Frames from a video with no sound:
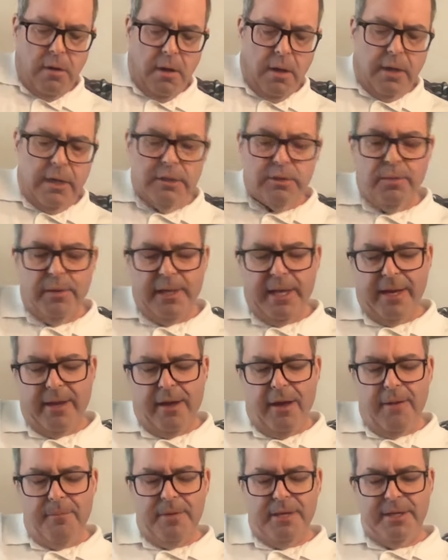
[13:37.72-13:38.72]
Because when they
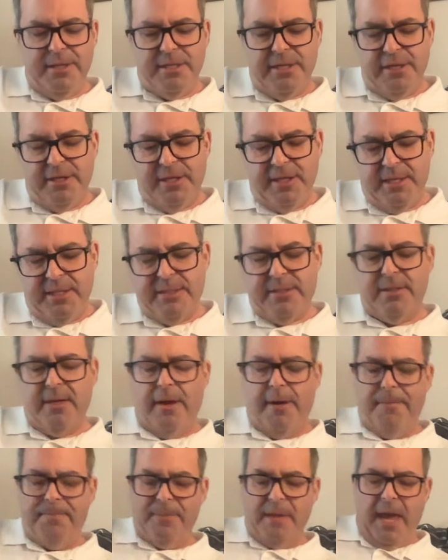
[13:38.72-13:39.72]
come into this
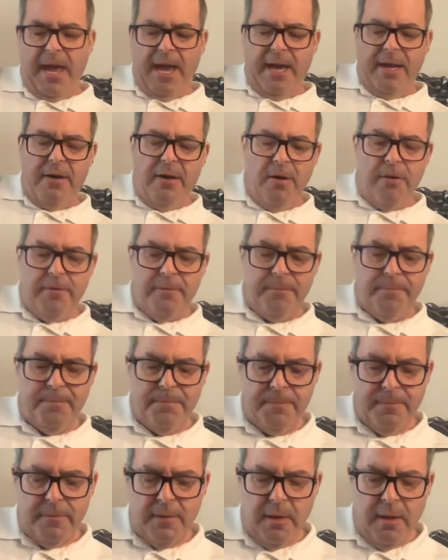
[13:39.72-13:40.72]
A note,
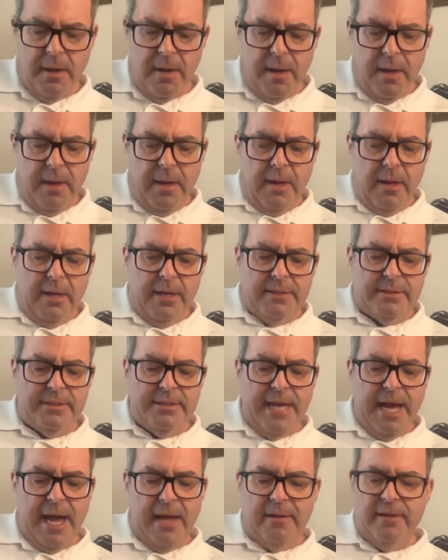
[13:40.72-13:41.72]
it's
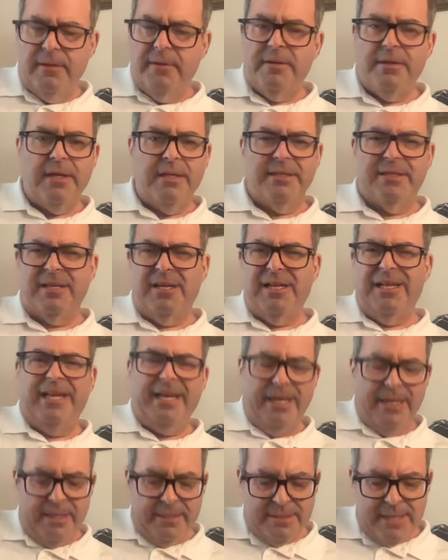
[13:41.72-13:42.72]
not as
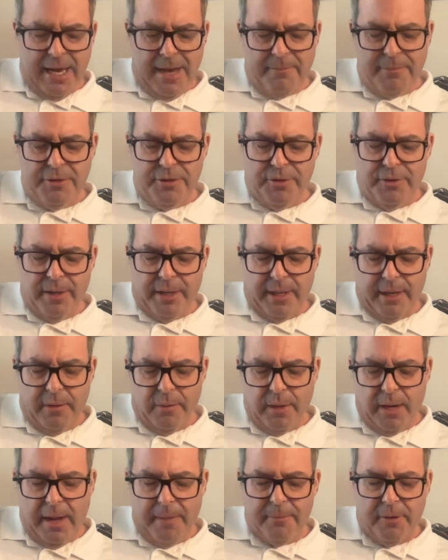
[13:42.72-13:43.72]
clean as I'm doing it
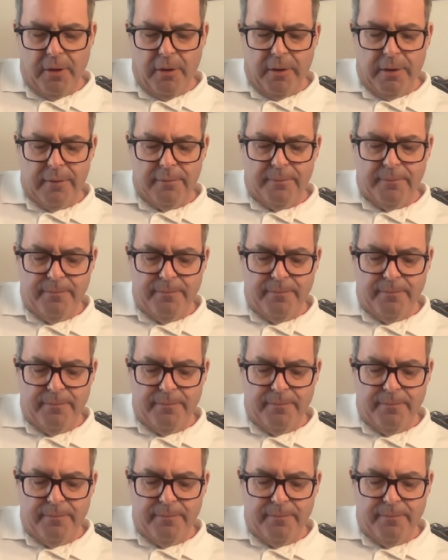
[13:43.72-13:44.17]
when I'm going.